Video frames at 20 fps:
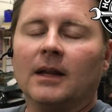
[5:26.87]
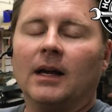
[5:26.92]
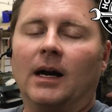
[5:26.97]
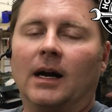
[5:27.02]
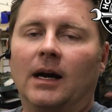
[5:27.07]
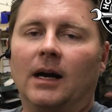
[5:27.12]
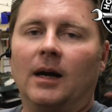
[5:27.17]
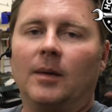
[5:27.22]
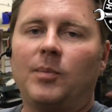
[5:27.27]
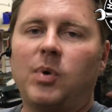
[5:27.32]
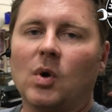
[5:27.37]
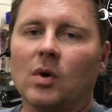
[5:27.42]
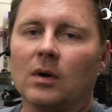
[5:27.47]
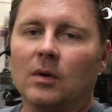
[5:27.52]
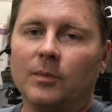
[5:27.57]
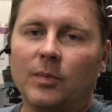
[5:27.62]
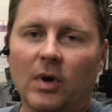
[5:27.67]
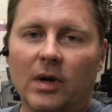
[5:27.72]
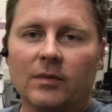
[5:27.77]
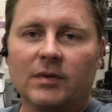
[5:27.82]
Uh, poor
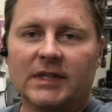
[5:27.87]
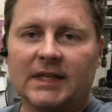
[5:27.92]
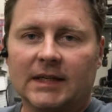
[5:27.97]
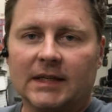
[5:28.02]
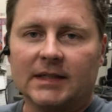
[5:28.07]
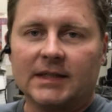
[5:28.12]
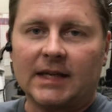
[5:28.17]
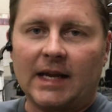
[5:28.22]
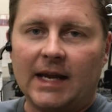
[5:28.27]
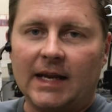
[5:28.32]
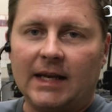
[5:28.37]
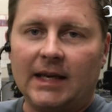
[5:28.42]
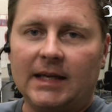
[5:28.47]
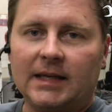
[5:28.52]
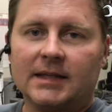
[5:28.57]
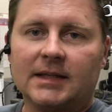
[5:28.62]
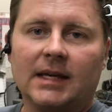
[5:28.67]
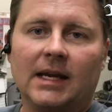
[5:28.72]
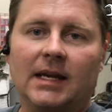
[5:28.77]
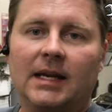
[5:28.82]
old boy was in his
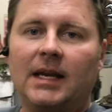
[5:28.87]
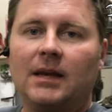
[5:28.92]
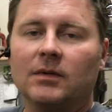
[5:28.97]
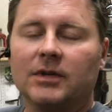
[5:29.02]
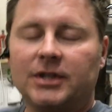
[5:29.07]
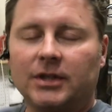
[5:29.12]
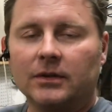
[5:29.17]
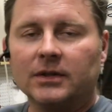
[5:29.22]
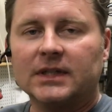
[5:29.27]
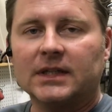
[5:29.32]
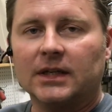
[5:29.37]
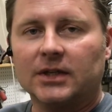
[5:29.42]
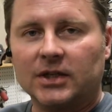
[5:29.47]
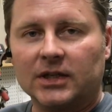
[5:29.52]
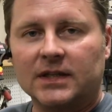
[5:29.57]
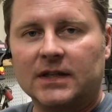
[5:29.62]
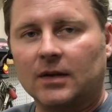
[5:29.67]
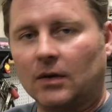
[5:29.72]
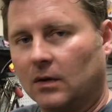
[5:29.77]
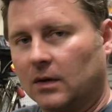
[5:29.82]
eighties, and he was used to
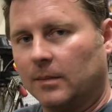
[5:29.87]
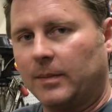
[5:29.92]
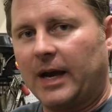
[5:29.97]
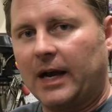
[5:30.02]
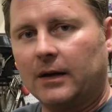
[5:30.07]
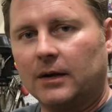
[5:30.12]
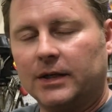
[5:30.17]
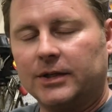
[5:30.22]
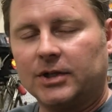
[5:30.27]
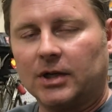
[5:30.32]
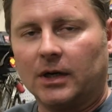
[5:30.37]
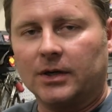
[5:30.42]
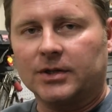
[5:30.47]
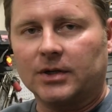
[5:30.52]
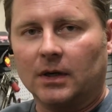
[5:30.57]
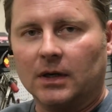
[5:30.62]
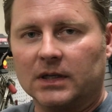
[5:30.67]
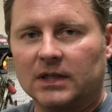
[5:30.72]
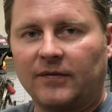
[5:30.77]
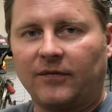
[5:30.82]
just throwing a battery
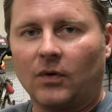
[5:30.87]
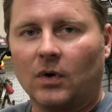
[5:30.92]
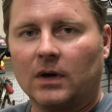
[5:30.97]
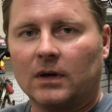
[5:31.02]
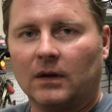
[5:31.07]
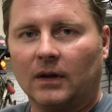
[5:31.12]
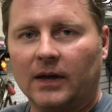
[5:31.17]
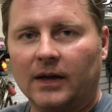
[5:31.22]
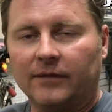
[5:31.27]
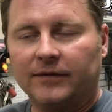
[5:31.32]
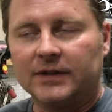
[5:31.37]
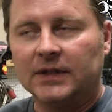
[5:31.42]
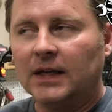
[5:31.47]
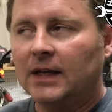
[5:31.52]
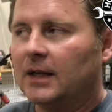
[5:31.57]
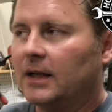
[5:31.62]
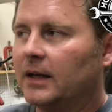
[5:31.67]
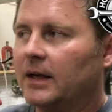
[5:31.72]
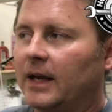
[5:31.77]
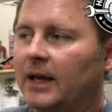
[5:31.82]
charger on his forklift.
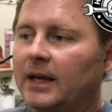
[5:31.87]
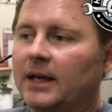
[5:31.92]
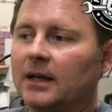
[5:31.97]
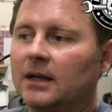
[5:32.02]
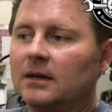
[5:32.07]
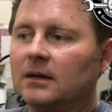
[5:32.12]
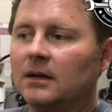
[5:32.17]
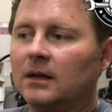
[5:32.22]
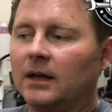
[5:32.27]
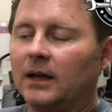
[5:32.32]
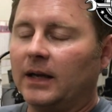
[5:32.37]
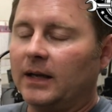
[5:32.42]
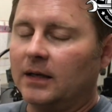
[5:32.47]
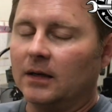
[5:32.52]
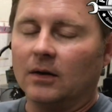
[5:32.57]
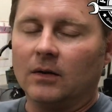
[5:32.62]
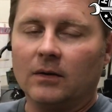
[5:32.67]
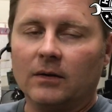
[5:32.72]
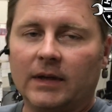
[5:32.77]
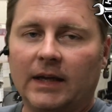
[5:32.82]
And, you
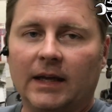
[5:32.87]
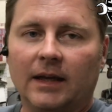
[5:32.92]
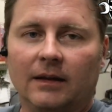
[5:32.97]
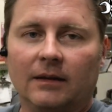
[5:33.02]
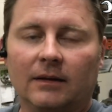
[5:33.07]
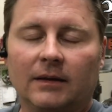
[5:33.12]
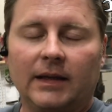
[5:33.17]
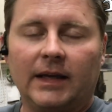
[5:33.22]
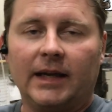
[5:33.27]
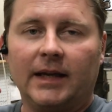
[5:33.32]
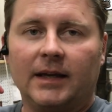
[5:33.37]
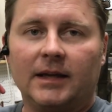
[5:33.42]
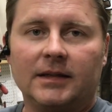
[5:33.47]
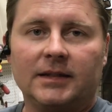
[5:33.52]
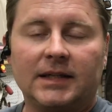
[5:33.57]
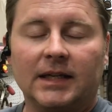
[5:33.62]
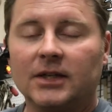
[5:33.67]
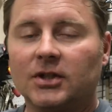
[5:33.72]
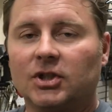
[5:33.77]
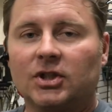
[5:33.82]
know, it, it
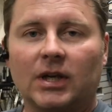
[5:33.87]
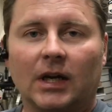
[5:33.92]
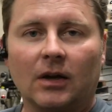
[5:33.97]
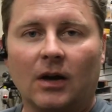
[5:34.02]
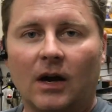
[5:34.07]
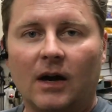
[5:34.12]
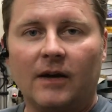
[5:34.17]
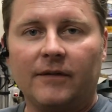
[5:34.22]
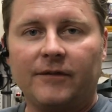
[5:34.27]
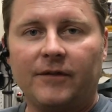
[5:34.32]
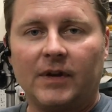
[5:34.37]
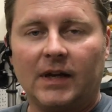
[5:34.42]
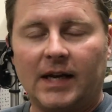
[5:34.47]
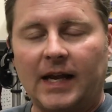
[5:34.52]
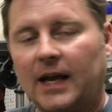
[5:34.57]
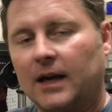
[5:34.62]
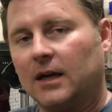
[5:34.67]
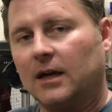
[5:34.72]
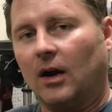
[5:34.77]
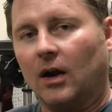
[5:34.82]
didn't shut off. It
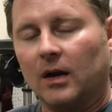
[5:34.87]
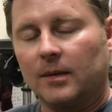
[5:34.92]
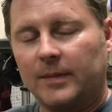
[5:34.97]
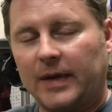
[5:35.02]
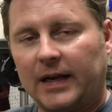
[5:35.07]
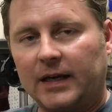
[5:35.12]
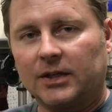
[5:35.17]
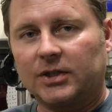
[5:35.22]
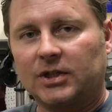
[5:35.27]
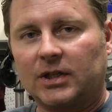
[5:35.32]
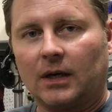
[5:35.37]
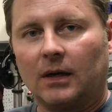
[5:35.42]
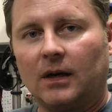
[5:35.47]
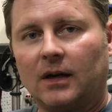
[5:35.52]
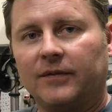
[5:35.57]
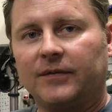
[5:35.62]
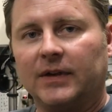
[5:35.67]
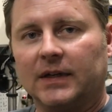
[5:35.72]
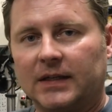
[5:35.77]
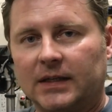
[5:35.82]
had an automatic shut
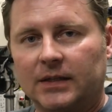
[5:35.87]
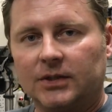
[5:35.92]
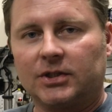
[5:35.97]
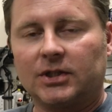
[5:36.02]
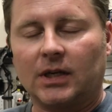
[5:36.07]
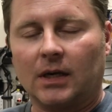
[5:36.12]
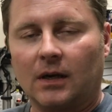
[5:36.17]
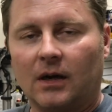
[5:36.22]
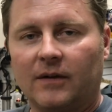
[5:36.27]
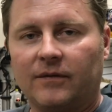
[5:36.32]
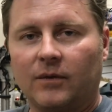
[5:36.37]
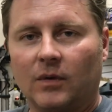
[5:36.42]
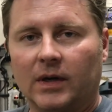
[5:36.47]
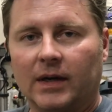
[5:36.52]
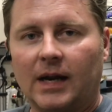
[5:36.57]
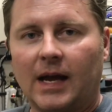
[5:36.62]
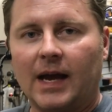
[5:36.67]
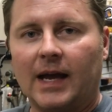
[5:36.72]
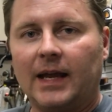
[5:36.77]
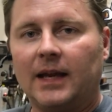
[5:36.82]
off. It didn't shut off
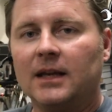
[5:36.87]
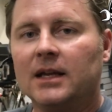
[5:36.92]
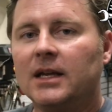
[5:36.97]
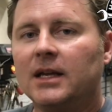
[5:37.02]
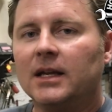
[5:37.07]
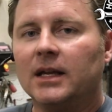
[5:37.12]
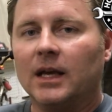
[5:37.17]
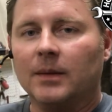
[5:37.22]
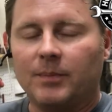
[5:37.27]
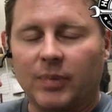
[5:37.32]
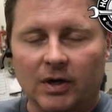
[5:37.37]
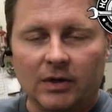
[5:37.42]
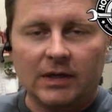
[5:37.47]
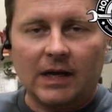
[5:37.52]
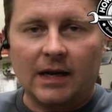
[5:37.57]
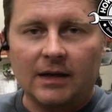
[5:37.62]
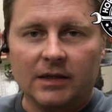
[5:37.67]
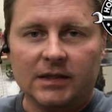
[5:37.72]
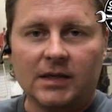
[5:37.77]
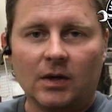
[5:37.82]
one night. It burned
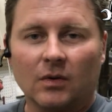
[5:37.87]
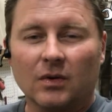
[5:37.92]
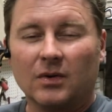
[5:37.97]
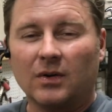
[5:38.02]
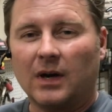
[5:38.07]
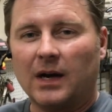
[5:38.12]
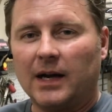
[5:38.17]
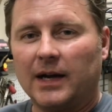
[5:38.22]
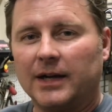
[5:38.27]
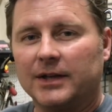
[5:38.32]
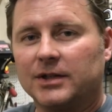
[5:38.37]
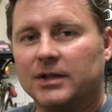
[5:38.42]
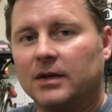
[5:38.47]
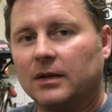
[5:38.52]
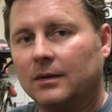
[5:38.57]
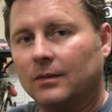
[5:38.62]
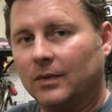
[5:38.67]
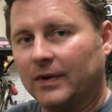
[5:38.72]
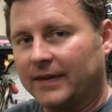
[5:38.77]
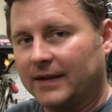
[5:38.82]
down his whole garage
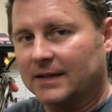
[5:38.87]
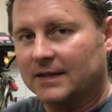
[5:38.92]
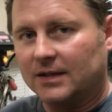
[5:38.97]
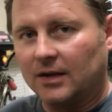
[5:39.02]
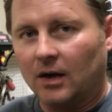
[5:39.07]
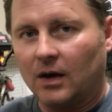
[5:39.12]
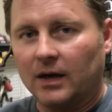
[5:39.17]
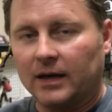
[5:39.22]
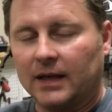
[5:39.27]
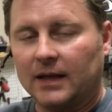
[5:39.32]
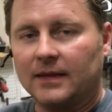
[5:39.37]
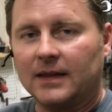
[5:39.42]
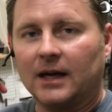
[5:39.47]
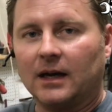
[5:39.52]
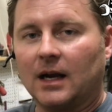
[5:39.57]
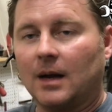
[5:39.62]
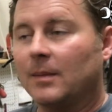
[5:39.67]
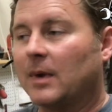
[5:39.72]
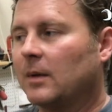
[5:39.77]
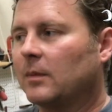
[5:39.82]
with his dog in there.
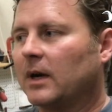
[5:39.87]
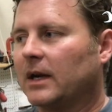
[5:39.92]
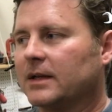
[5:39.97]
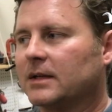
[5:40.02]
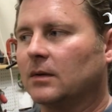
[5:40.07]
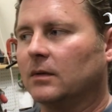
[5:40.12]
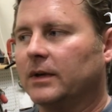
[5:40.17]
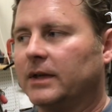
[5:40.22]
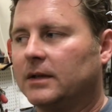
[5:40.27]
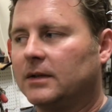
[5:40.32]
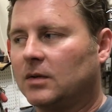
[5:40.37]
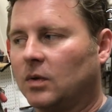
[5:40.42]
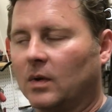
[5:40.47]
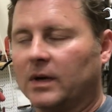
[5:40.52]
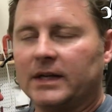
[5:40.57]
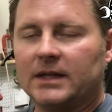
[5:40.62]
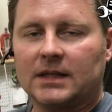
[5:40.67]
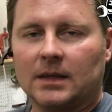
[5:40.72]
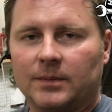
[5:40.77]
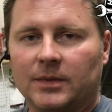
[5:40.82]
And I remember I was only
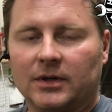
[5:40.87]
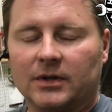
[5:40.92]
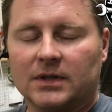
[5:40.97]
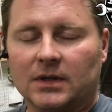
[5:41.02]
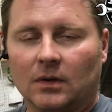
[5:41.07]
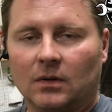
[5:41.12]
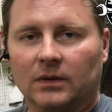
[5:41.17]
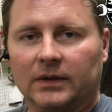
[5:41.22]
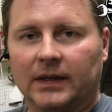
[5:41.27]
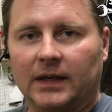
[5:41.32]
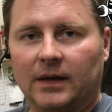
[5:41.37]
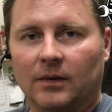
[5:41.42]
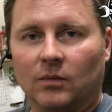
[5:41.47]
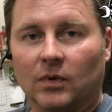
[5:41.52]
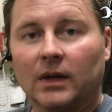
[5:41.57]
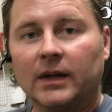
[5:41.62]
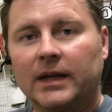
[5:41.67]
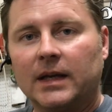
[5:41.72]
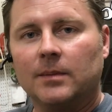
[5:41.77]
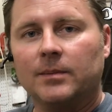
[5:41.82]
twenty-some years old, and it
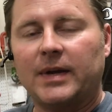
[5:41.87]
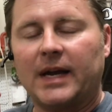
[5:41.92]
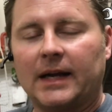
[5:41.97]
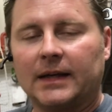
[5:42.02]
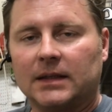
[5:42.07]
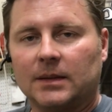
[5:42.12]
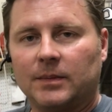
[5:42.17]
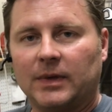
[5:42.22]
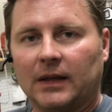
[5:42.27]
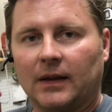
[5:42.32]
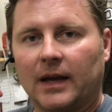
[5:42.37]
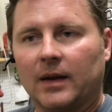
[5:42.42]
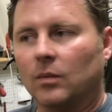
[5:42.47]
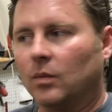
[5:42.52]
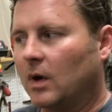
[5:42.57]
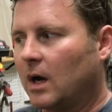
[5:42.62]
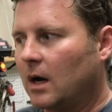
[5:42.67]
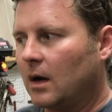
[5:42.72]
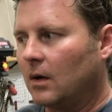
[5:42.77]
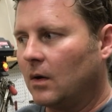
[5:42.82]
really impacted me like,
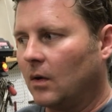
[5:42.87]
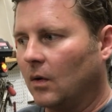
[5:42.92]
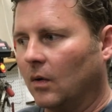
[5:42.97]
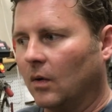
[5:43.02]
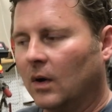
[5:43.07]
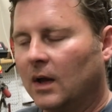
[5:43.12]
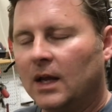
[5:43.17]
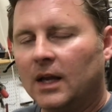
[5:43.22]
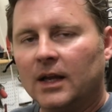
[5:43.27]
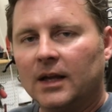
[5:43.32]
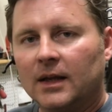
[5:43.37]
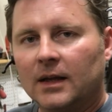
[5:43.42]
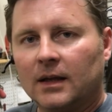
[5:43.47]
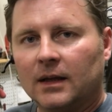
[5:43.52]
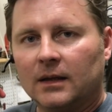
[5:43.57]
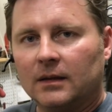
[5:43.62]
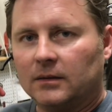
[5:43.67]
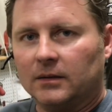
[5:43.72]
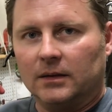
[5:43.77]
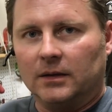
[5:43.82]
whoa,
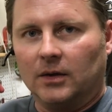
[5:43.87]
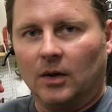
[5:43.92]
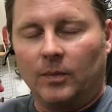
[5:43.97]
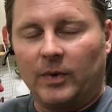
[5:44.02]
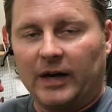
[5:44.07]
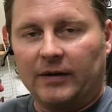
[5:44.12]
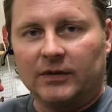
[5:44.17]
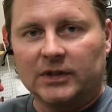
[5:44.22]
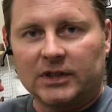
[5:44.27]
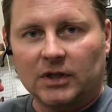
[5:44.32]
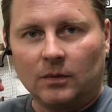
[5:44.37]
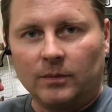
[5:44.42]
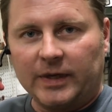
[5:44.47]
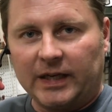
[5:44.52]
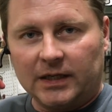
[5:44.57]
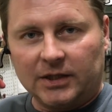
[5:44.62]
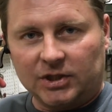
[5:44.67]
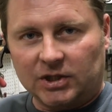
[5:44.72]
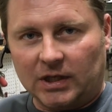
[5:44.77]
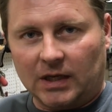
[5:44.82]
nobody ever told
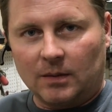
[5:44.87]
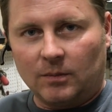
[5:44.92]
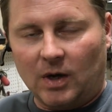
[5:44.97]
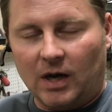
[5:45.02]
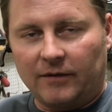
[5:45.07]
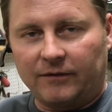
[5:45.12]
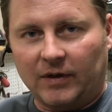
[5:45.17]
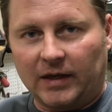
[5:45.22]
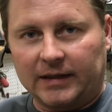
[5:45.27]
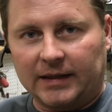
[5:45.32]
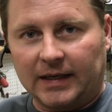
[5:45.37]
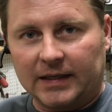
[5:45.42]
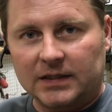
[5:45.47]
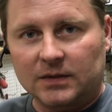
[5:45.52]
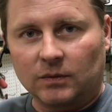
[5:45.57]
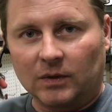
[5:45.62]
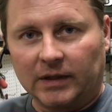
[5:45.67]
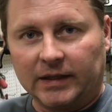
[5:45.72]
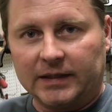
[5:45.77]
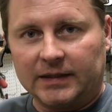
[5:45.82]
me to shut him off. Like,
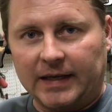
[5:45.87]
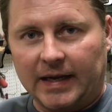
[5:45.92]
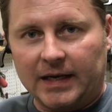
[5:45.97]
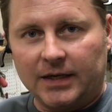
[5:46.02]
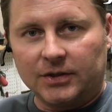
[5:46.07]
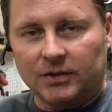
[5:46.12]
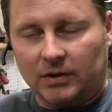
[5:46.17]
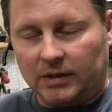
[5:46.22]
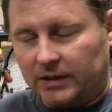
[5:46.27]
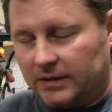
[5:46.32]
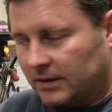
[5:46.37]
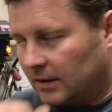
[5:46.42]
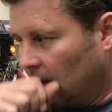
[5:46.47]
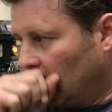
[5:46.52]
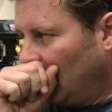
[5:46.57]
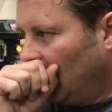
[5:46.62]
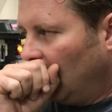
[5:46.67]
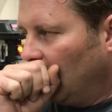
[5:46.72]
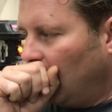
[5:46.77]
that's really dangerous.